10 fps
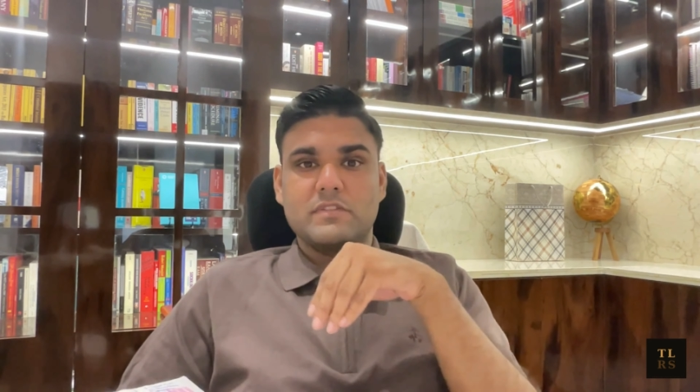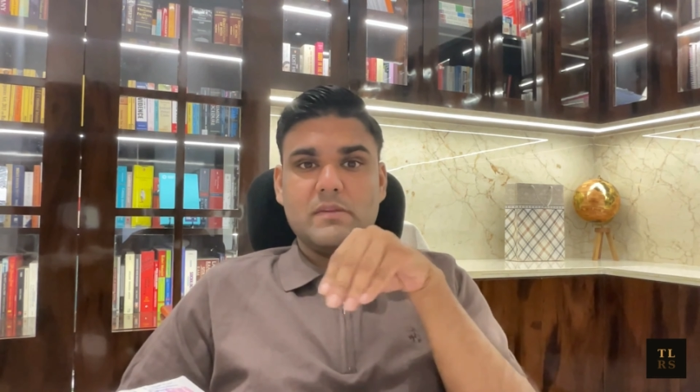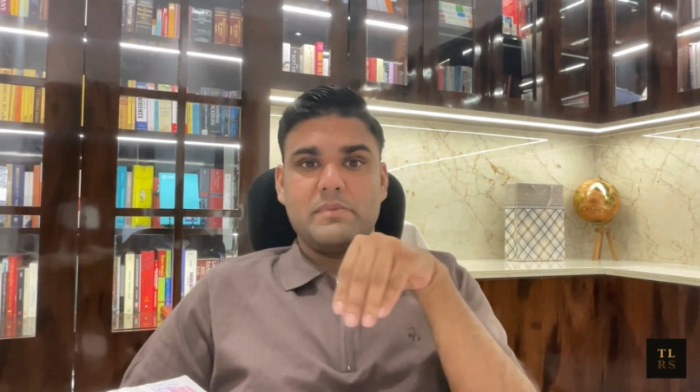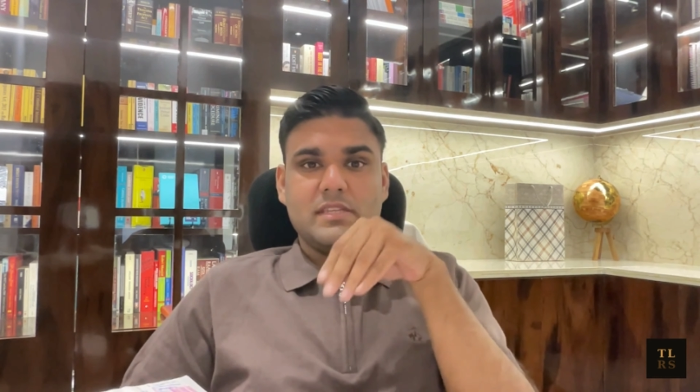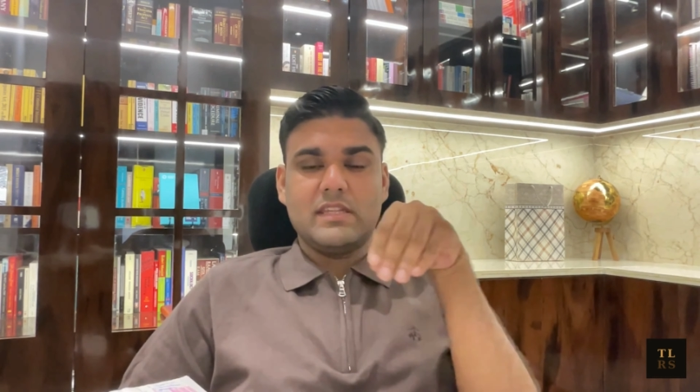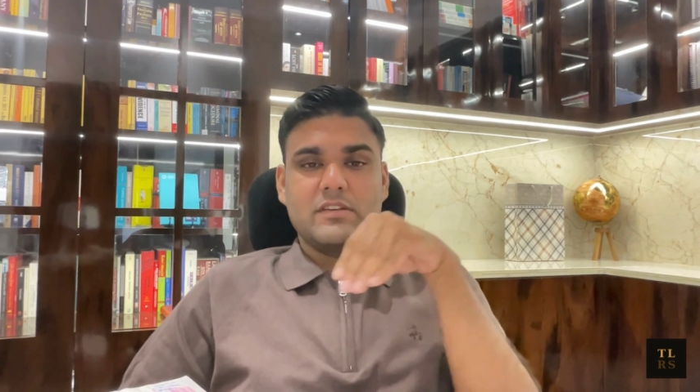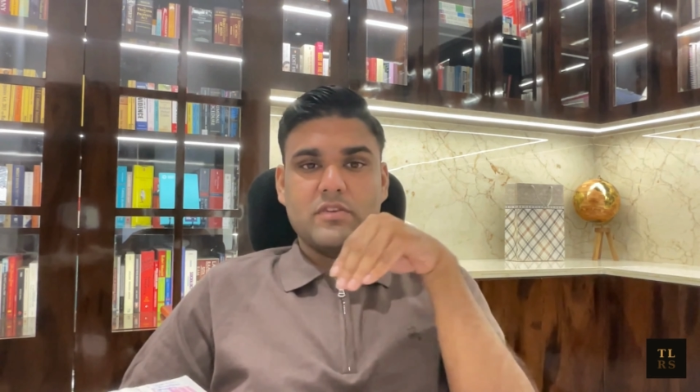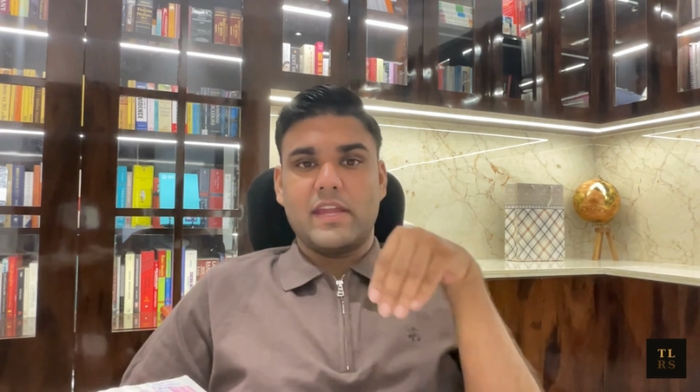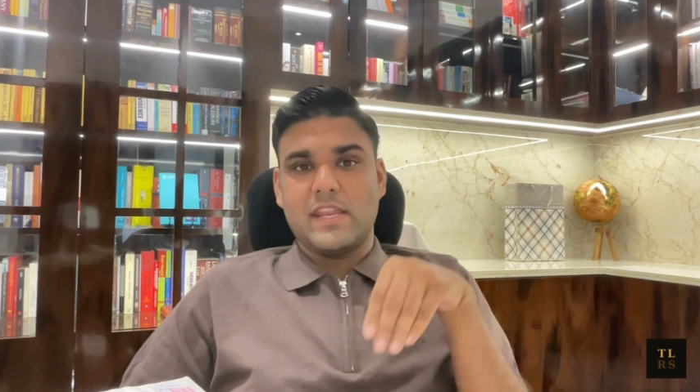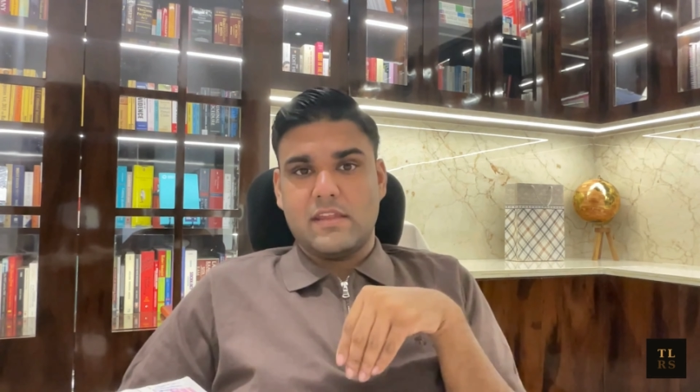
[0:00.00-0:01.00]
CPC that
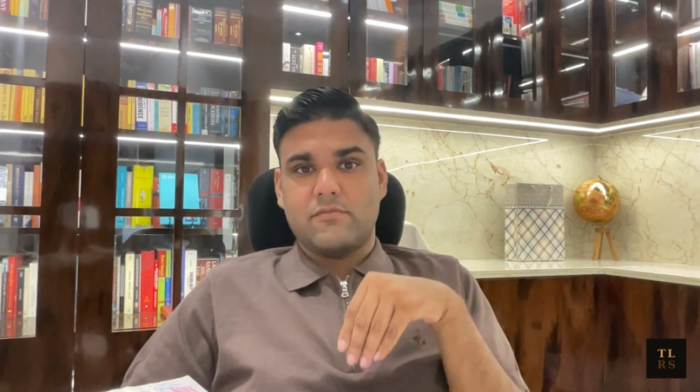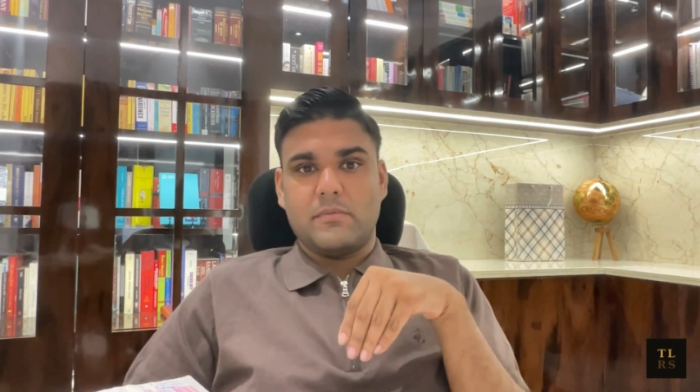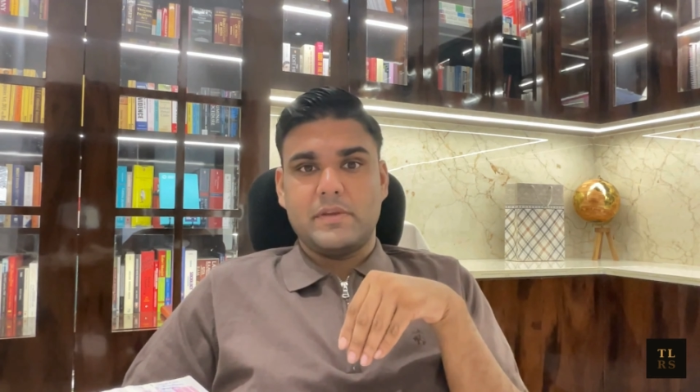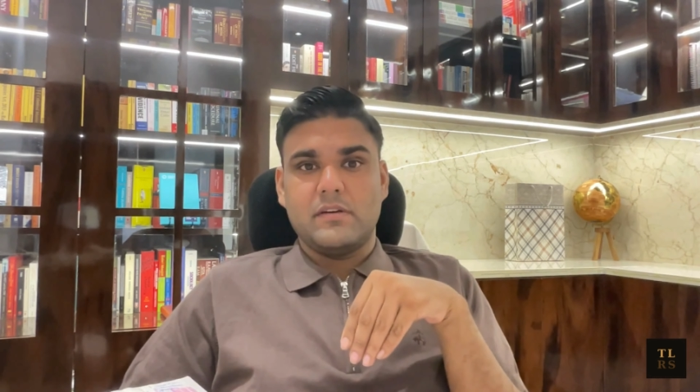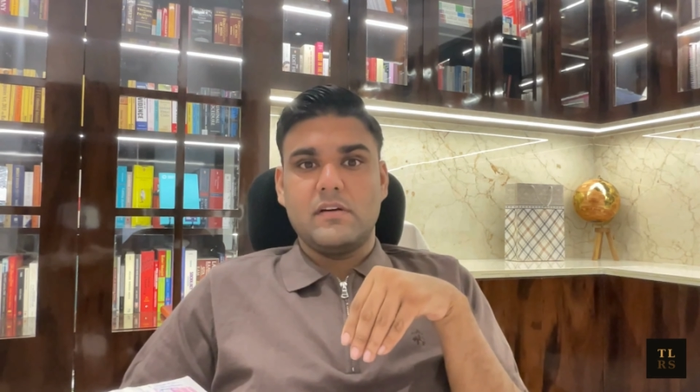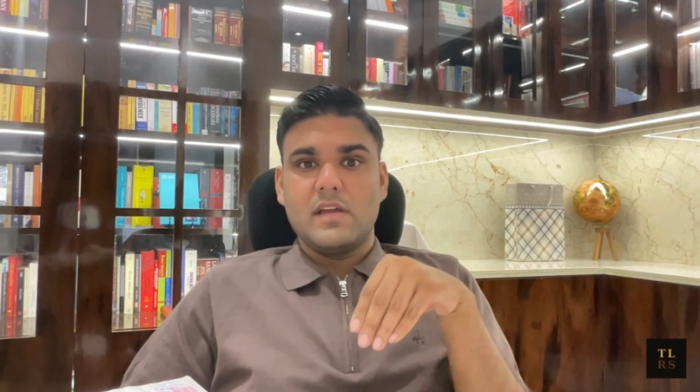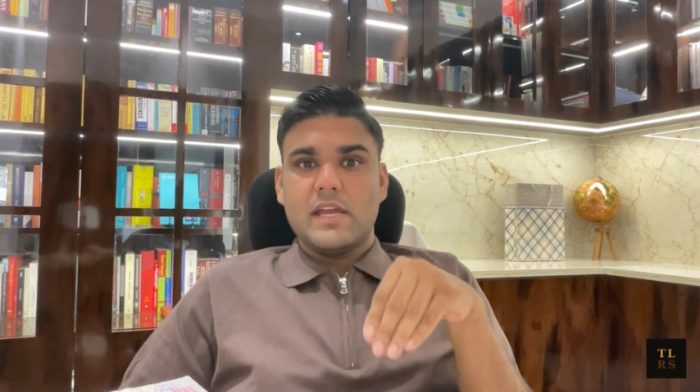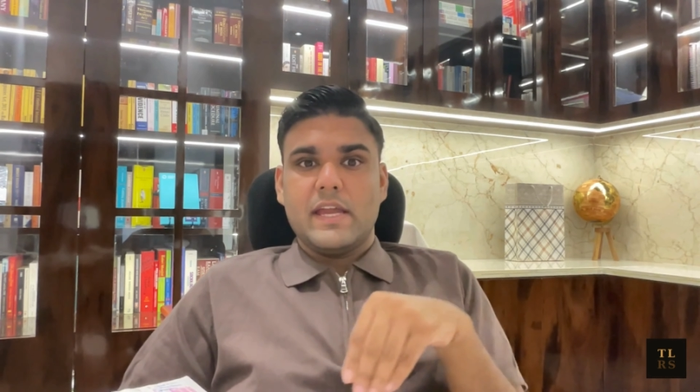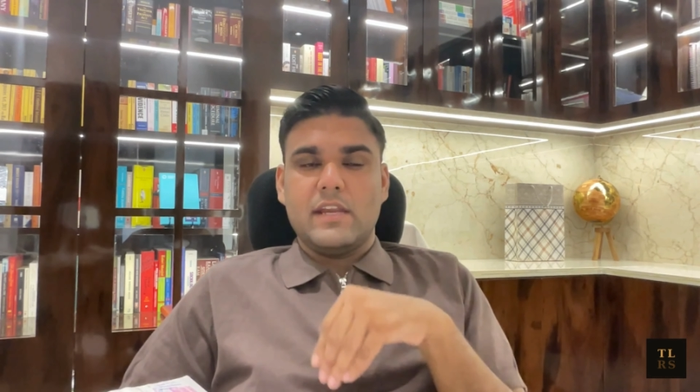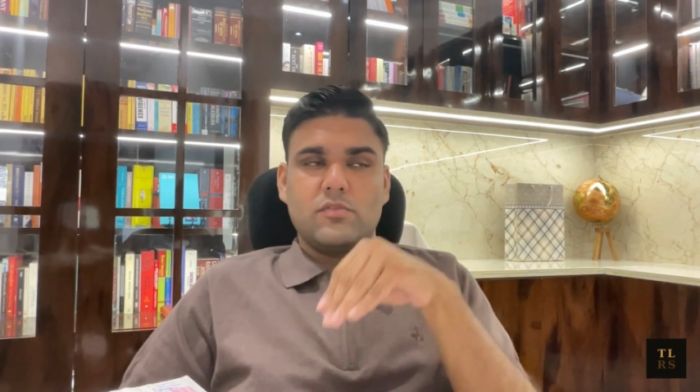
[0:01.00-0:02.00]
you're gaining from here
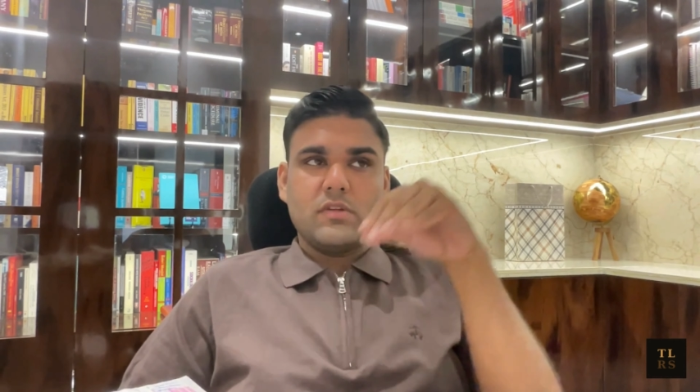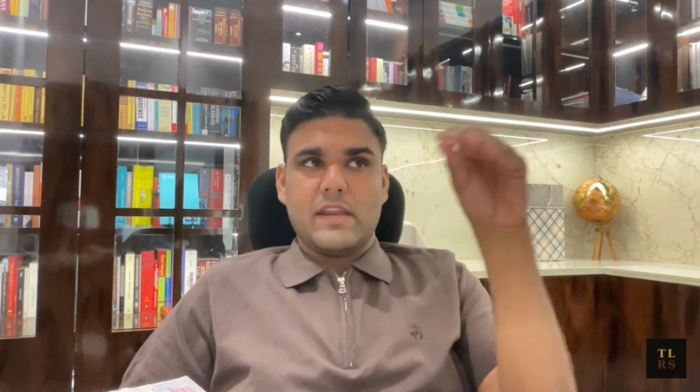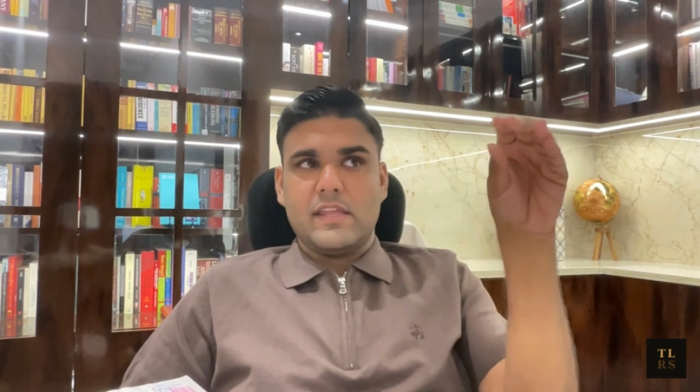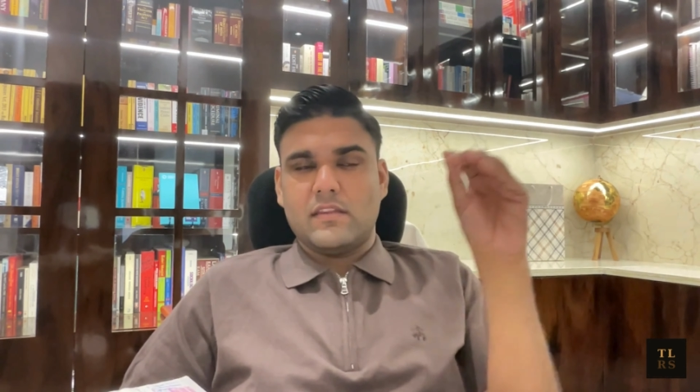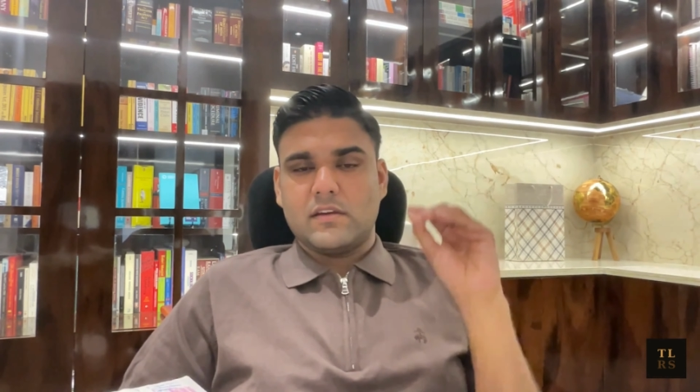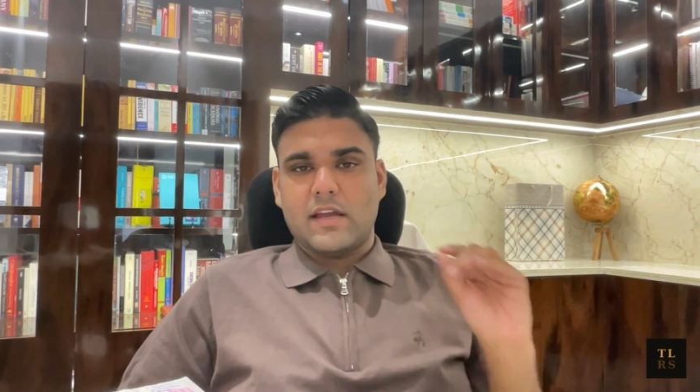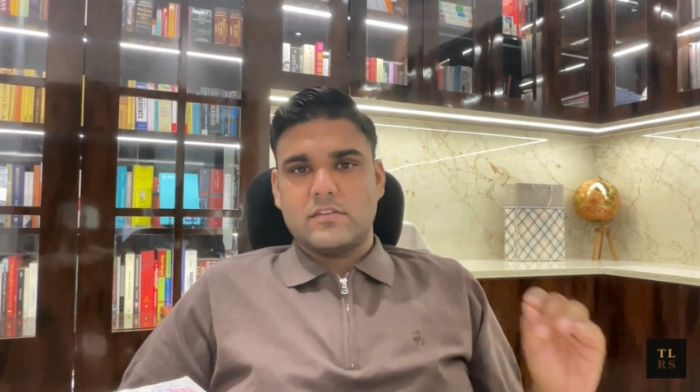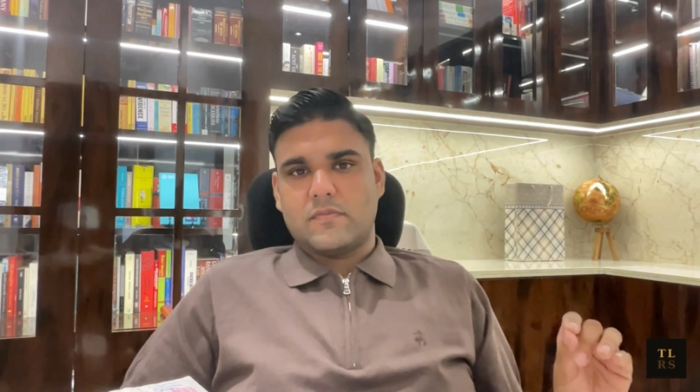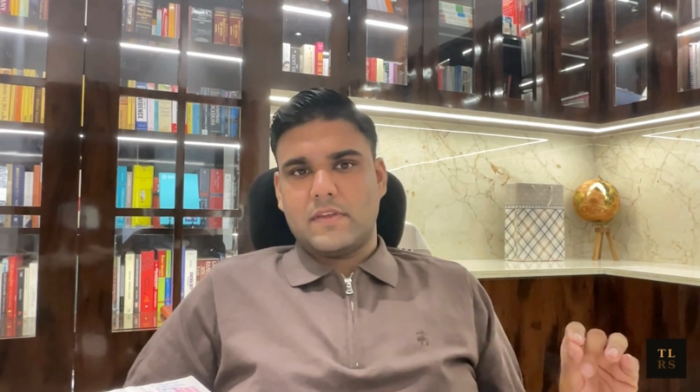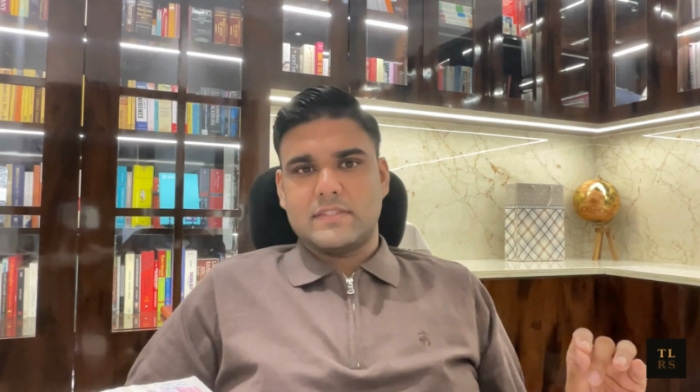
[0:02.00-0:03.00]
into any other
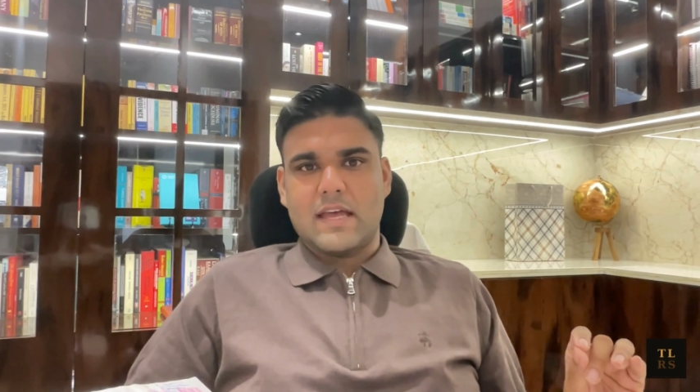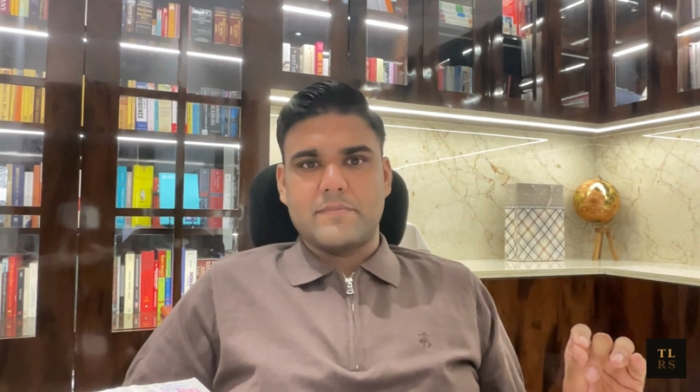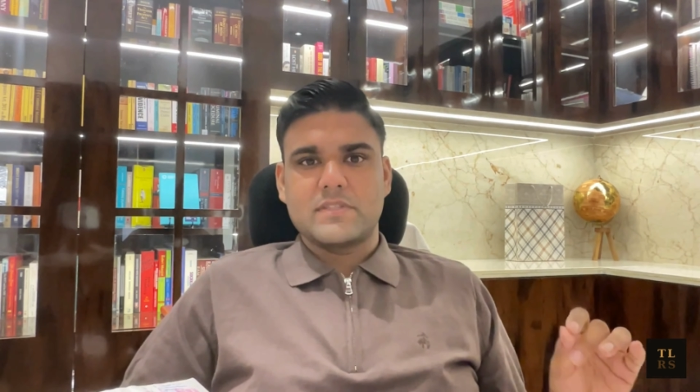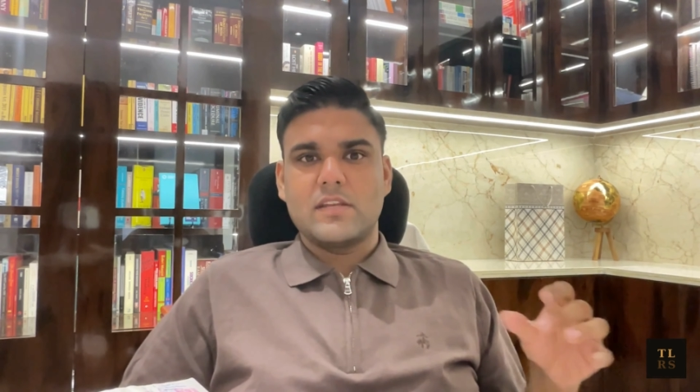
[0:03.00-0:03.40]
kinds of exams,